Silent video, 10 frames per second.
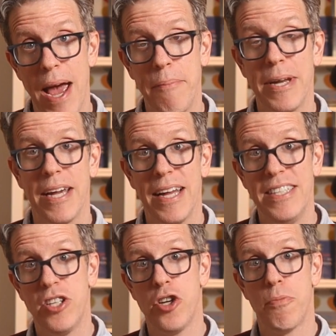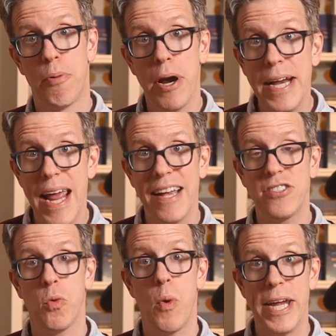sleep apnea is that your brain
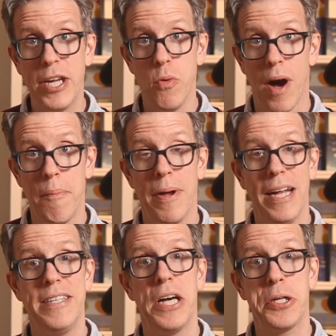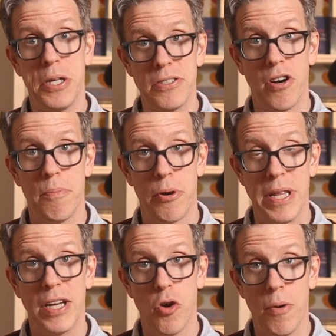has to wake you up and tell you to start
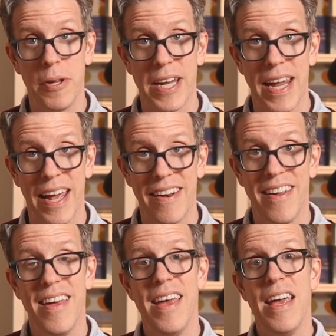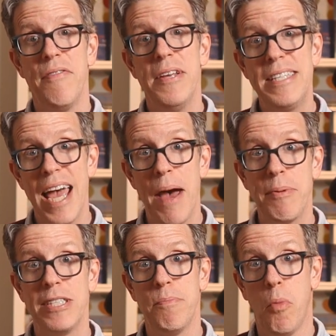breathing normally again. This
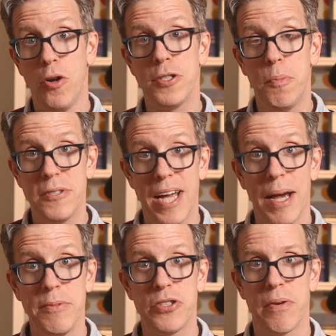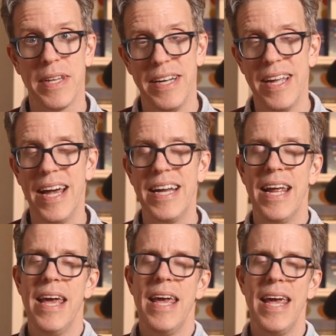happens multiple times during the
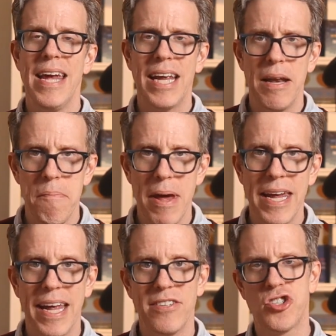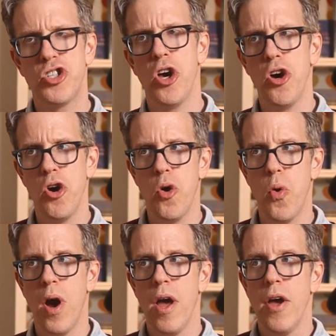night. It can make it
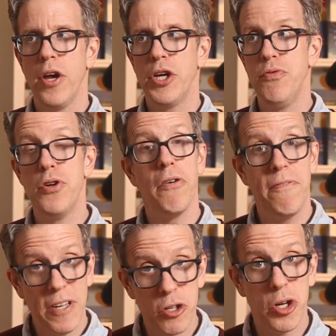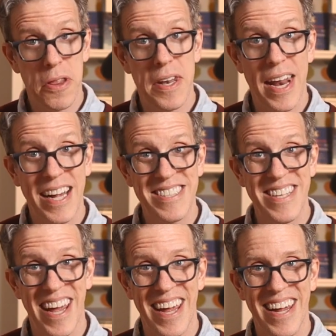so you don't feel good the
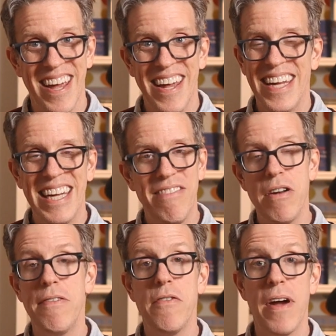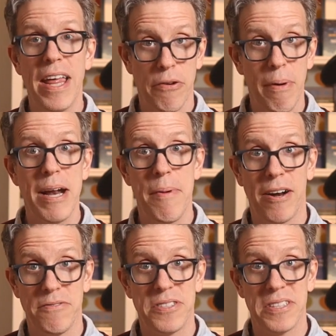next day, even if you've had the right
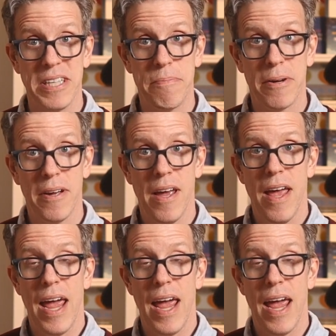amount of sleep.